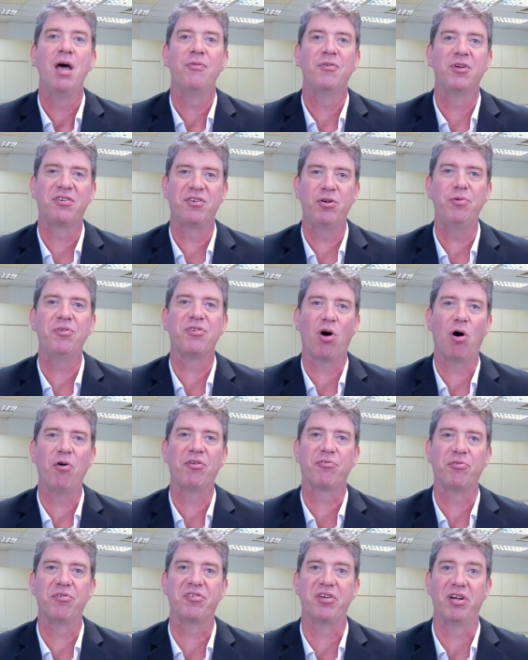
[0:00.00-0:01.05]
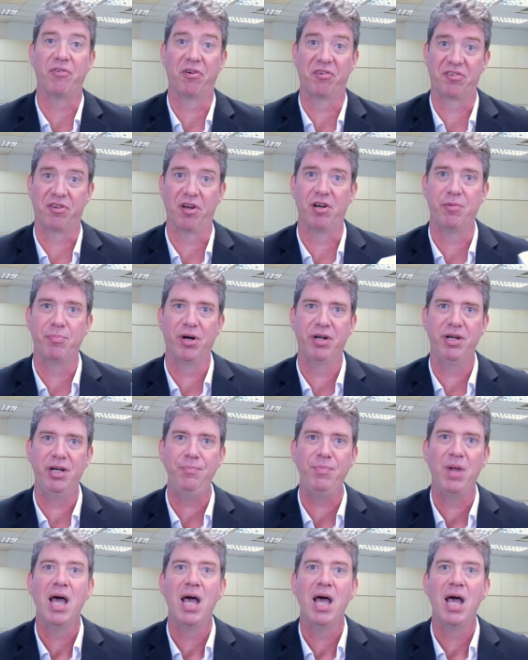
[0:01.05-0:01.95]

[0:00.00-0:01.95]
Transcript: The students also receive our study buddy